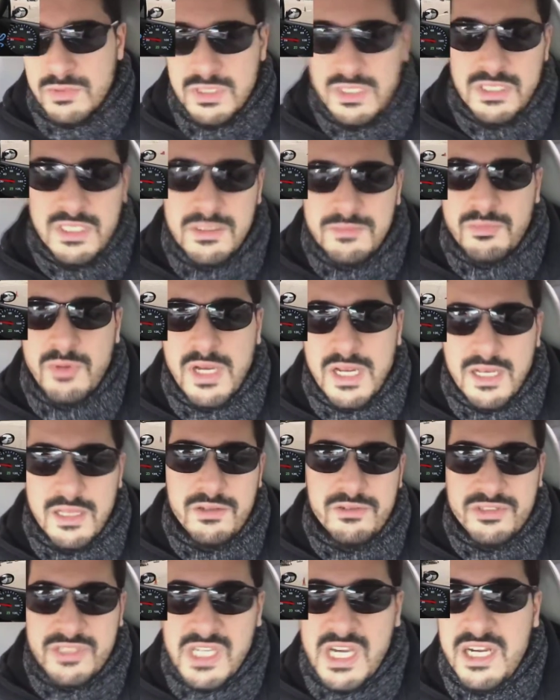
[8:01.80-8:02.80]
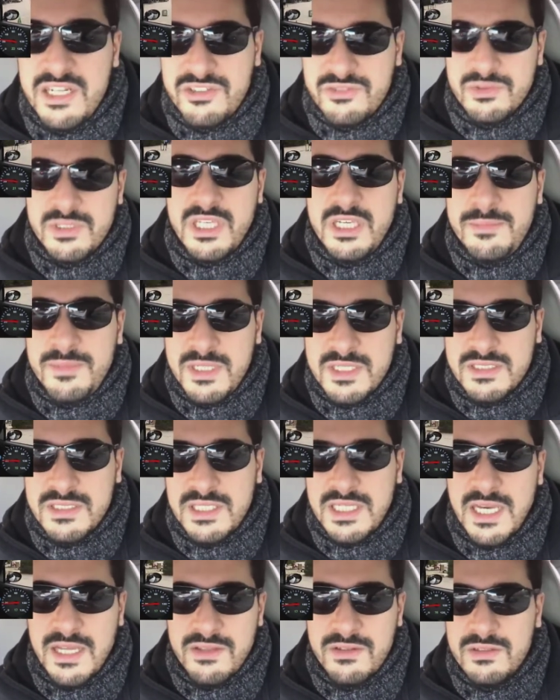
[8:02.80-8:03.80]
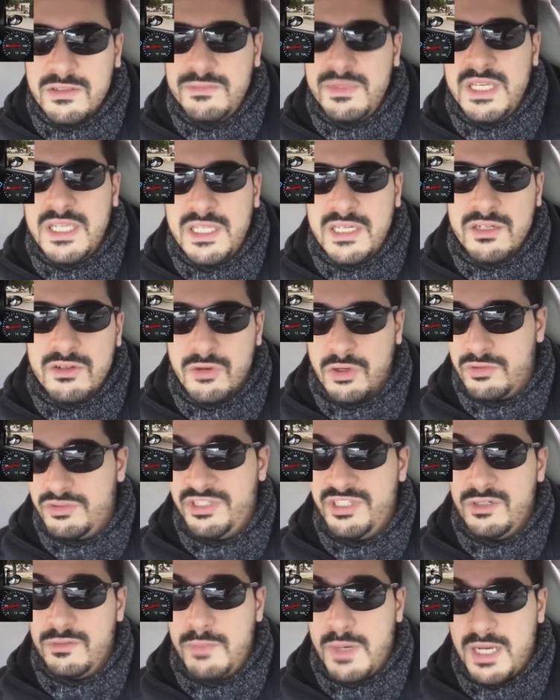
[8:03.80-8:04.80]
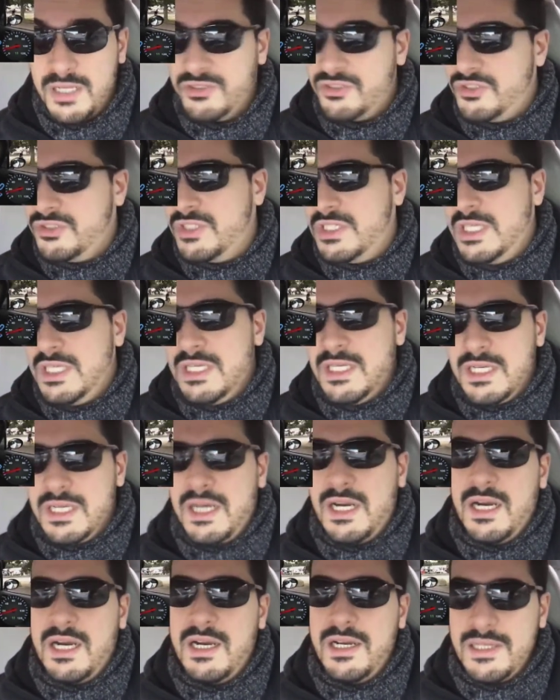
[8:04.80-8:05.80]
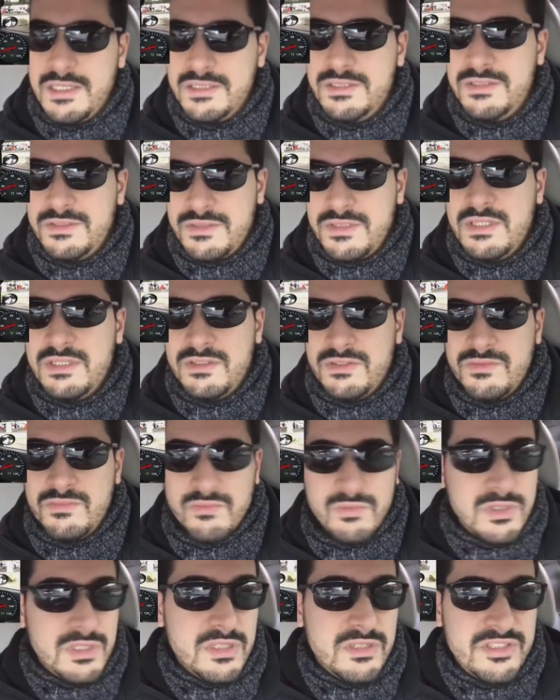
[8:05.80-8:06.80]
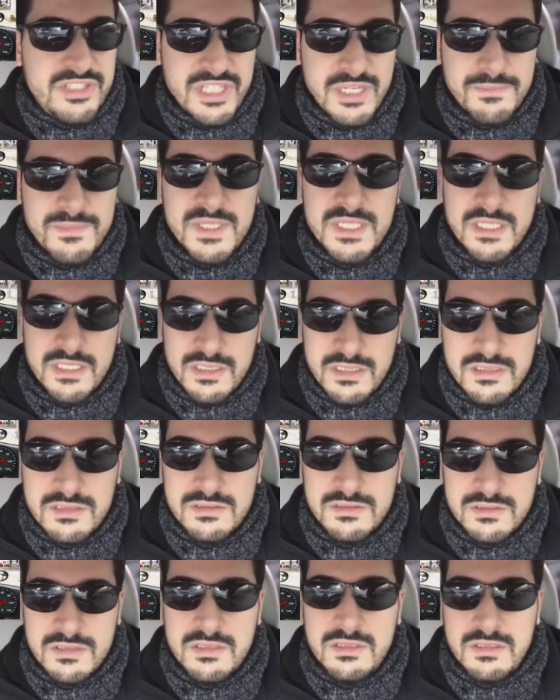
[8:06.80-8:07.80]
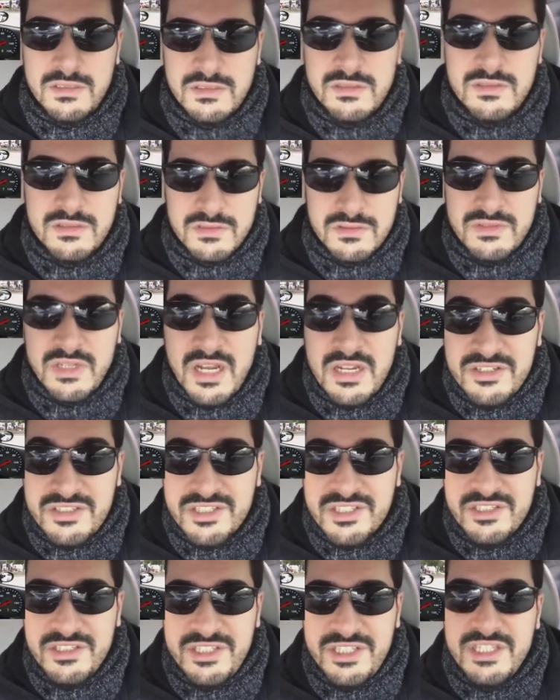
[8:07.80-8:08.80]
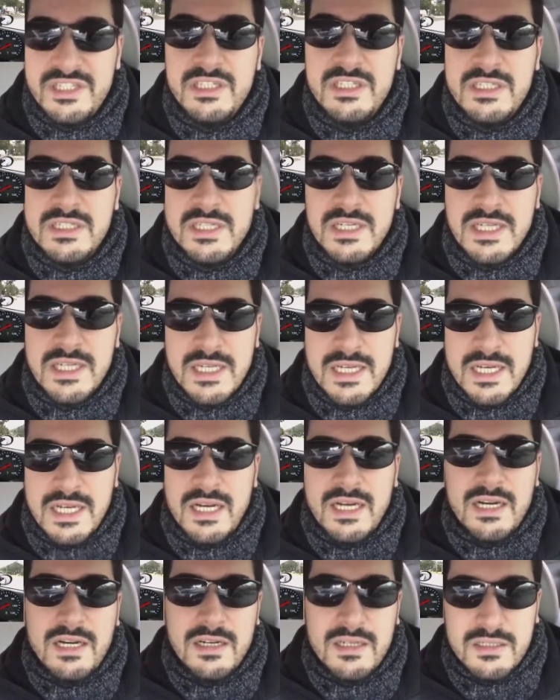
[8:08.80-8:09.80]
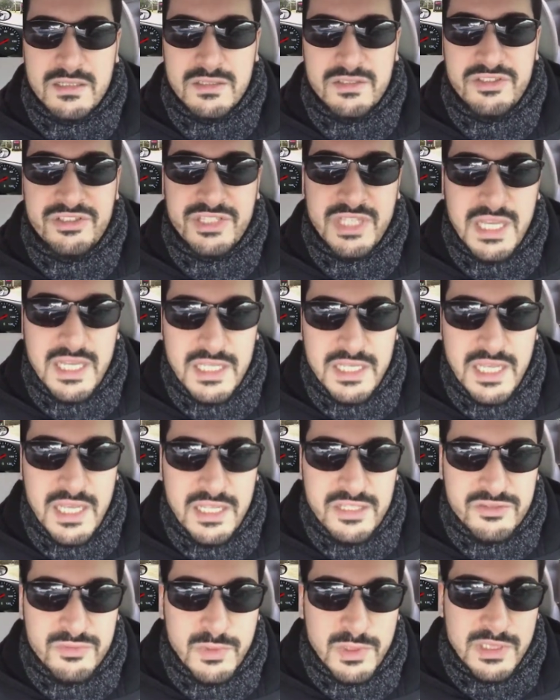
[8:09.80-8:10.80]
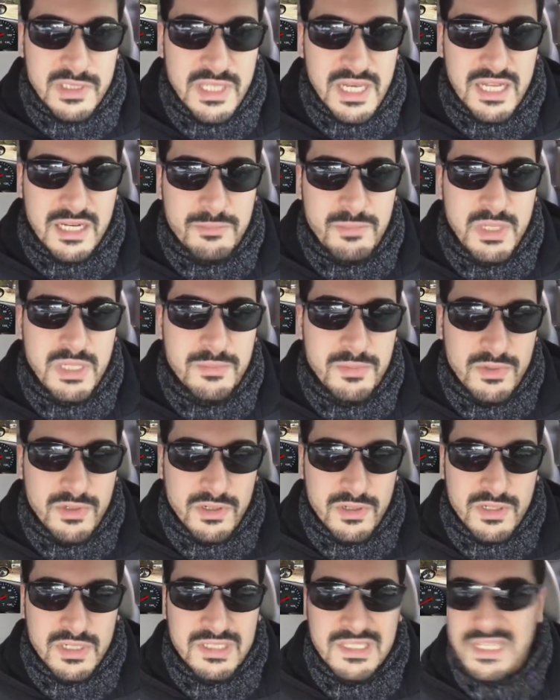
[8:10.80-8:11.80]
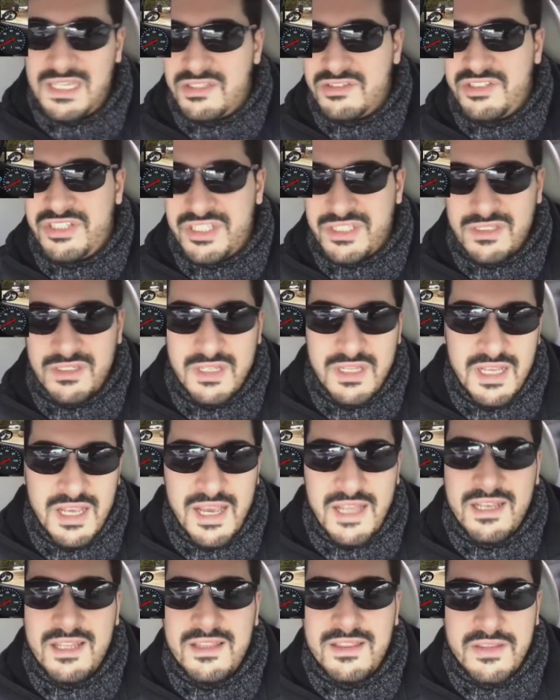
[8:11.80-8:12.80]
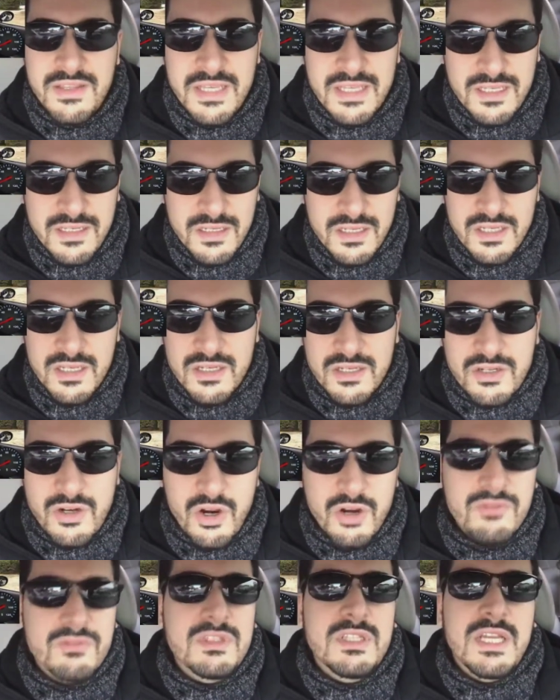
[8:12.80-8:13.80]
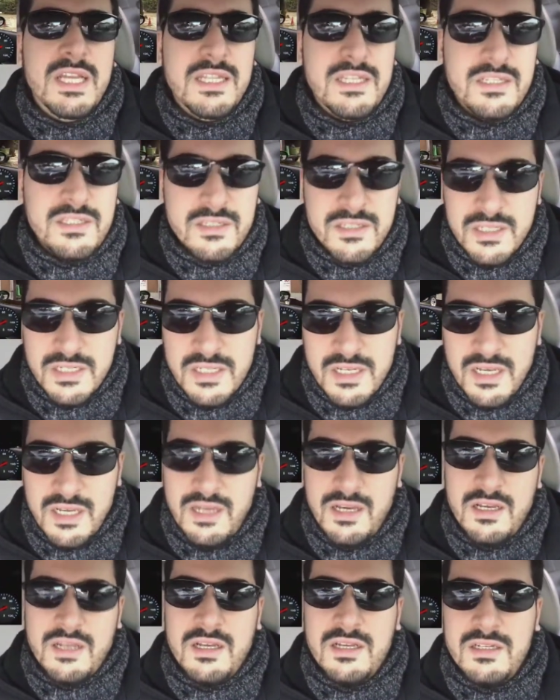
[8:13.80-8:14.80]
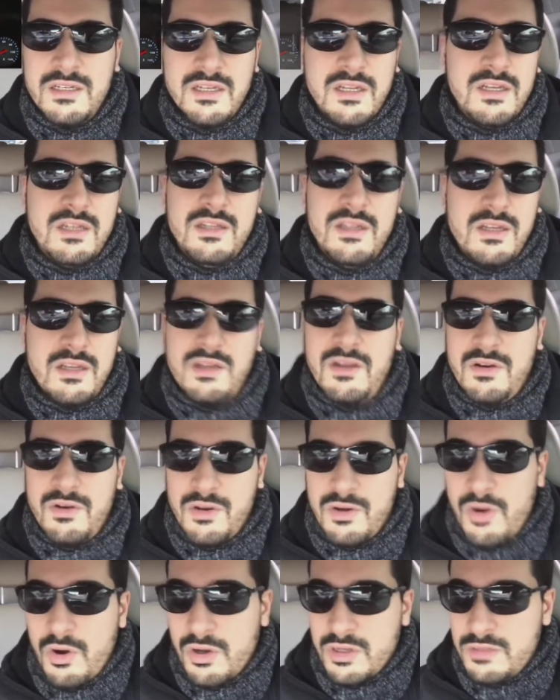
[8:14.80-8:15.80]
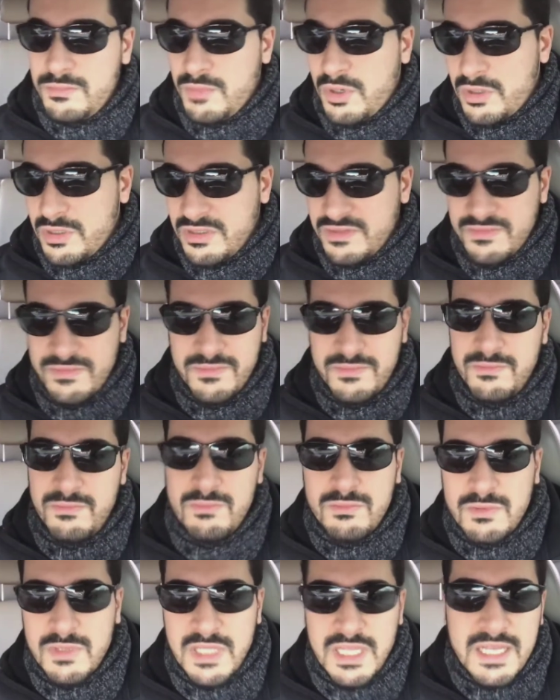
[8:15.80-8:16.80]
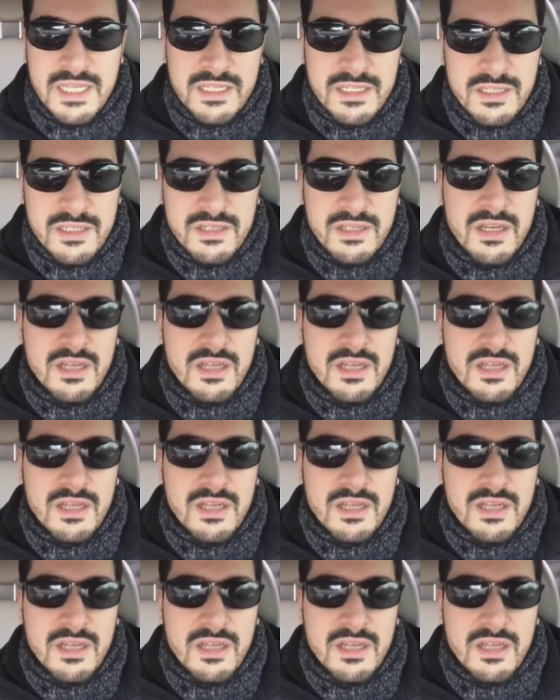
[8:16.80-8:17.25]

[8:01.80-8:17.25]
really am proud of those guys for keeping it together and making it grow so much. It's really something nice to see in this day and age, where a lot of people are against anything car related or automotive related,